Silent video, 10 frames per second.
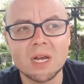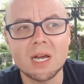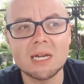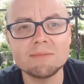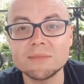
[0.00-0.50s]

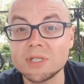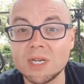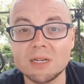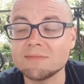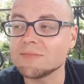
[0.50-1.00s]
So
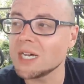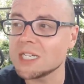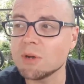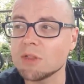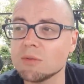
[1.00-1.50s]
yeah, that
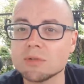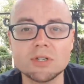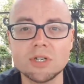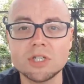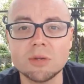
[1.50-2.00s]
is my thoughts
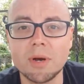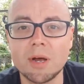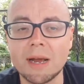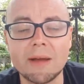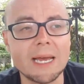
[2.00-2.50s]
on YouTube
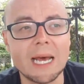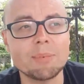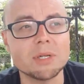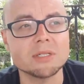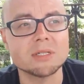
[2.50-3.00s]
burnout. It
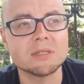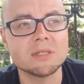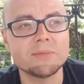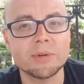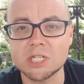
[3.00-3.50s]
happens,
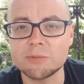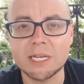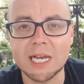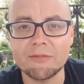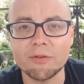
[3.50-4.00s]
but just be
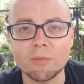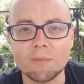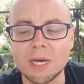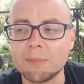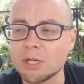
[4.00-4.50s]
careful
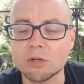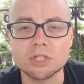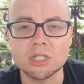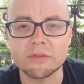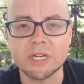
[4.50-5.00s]
and be
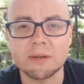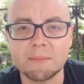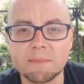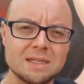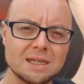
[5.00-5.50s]
conscious of it.
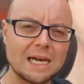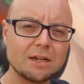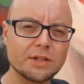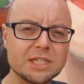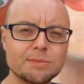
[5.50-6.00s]
And
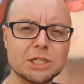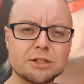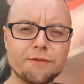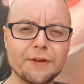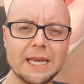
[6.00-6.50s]
on the subject
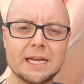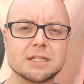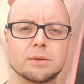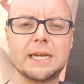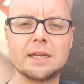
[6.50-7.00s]
of forgetting
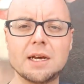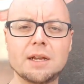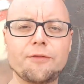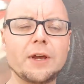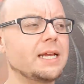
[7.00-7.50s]
to eat
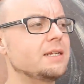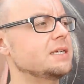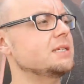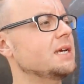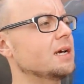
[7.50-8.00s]
and feeling
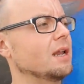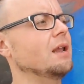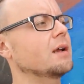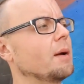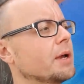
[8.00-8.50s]
dizzy and
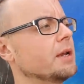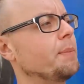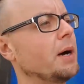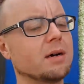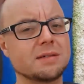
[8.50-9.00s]
like I'm going to
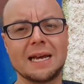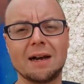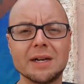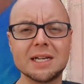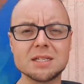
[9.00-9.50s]
pass
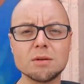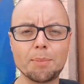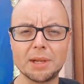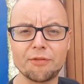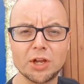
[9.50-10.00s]
out into
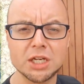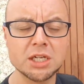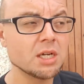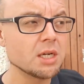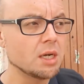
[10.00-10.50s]
oblivion,
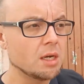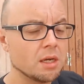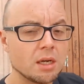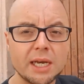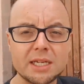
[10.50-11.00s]

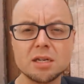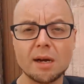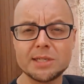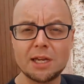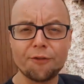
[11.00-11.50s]
it's
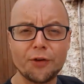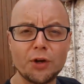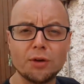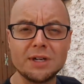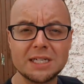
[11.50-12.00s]
time to eat
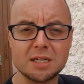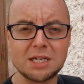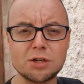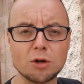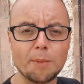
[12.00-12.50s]
food.
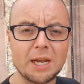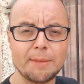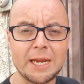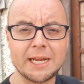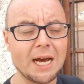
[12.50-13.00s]
Necesito comida
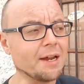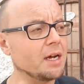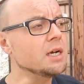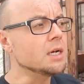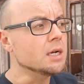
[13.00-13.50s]
mexicana.
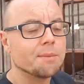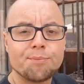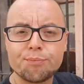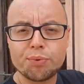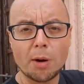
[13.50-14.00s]

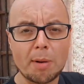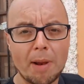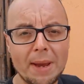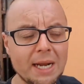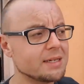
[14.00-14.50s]

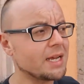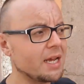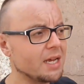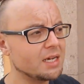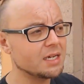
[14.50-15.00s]

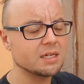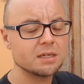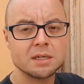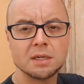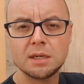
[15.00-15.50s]
Probablemente
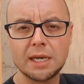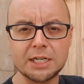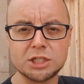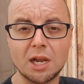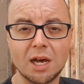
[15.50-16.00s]

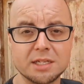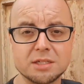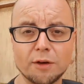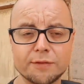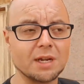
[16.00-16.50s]
enchiladas
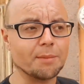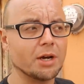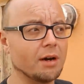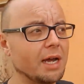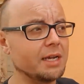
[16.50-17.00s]
of some
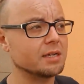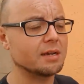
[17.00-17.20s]
kind.